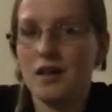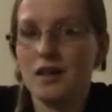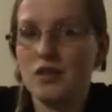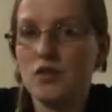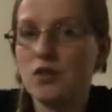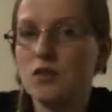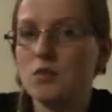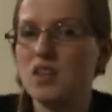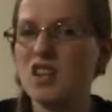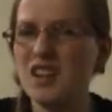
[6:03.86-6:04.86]
I enjoy
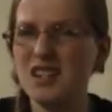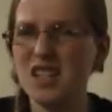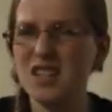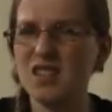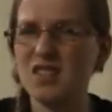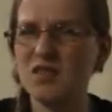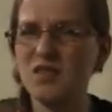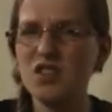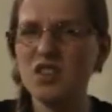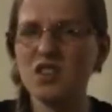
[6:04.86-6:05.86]
them and they're nice
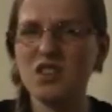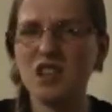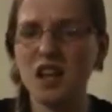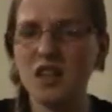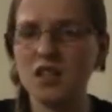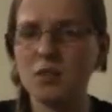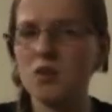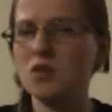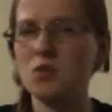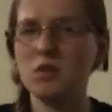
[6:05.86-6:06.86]
for nostalgic.
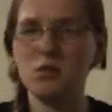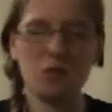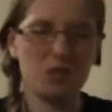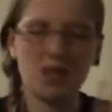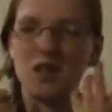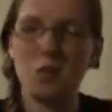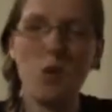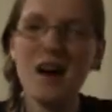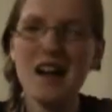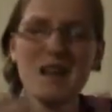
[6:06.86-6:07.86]
But some of them I'm just like,
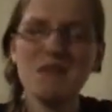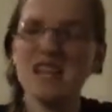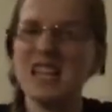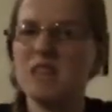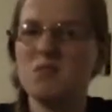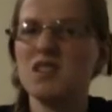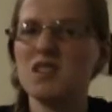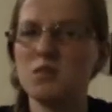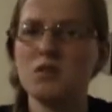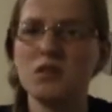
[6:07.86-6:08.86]
why am I
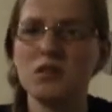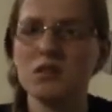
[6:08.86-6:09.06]
keeping them?